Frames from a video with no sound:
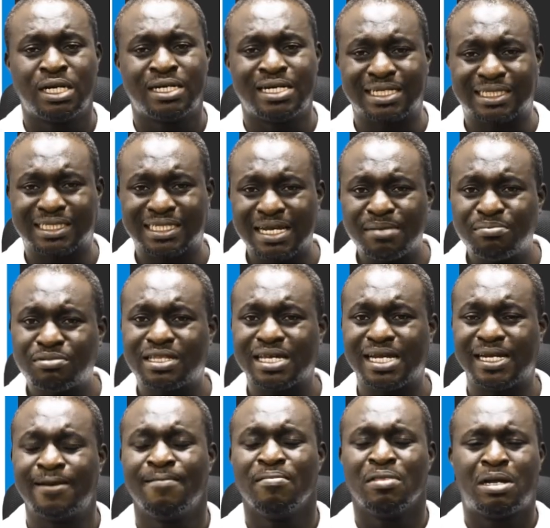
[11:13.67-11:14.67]
The same
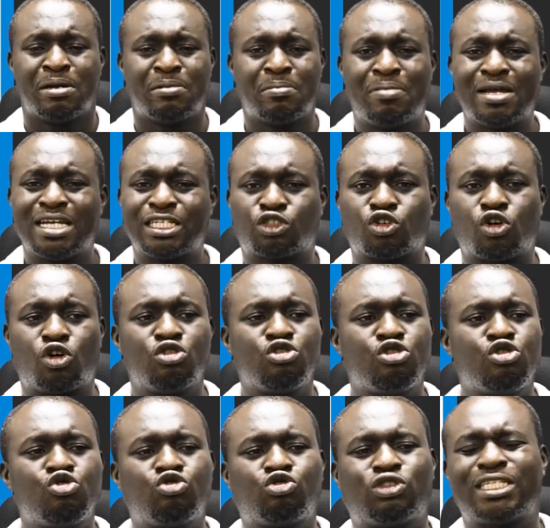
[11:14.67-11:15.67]
thing, based
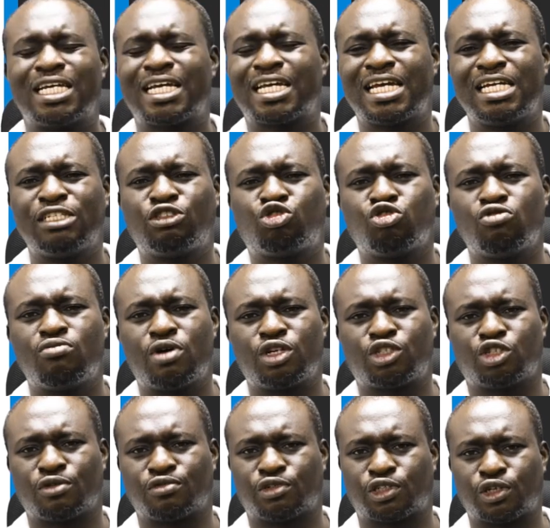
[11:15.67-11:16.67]
on you taking too
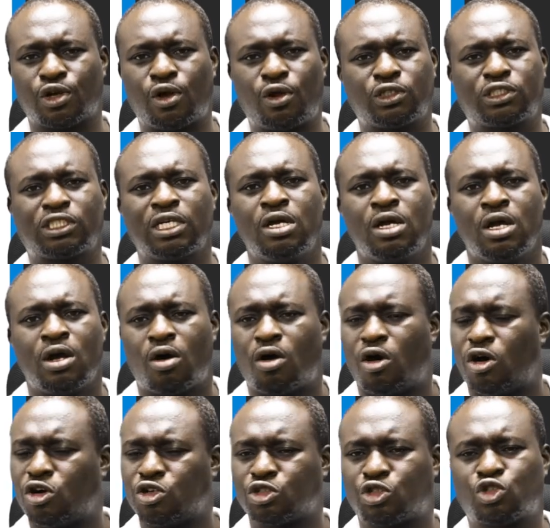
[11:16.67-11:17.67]
much of salt
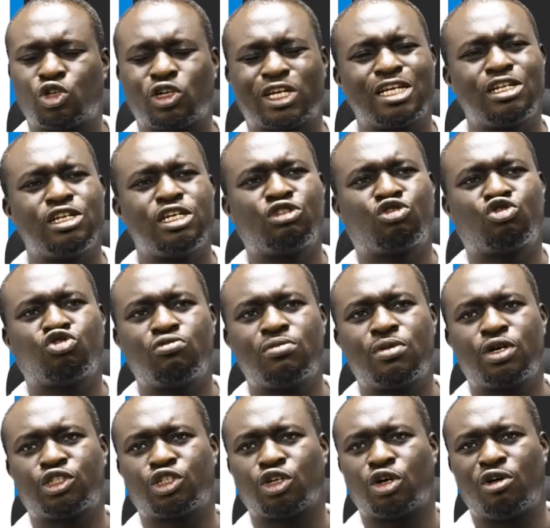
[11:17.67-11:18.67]
or taking in too
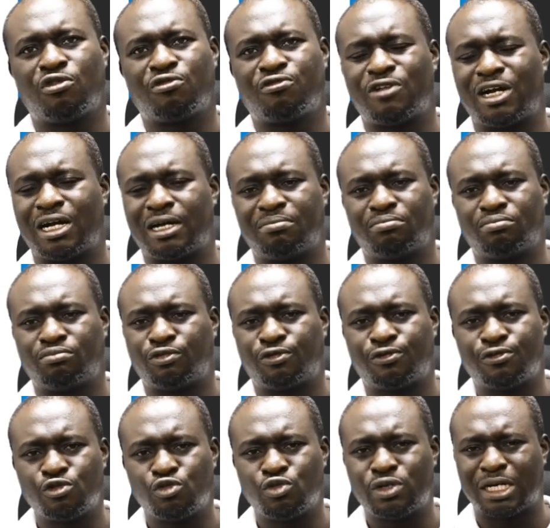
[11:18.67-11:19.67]
much of um,
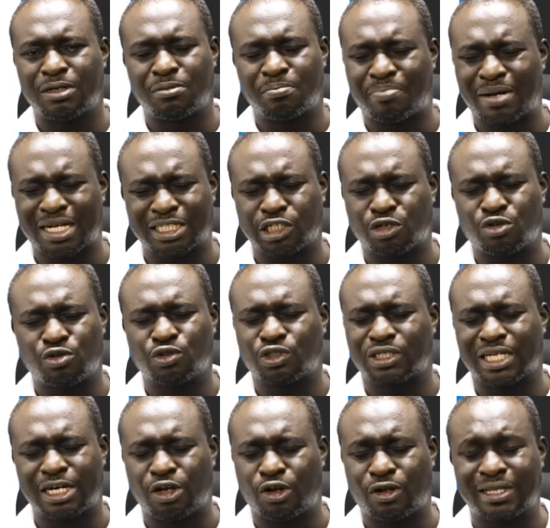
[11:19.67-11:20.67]
food and
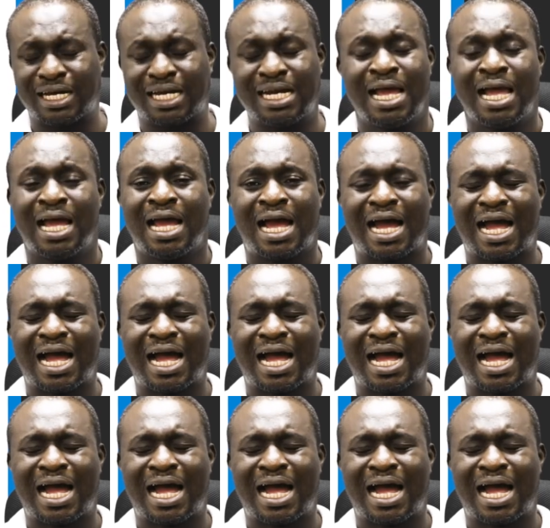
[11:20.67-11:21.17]
particles and all that,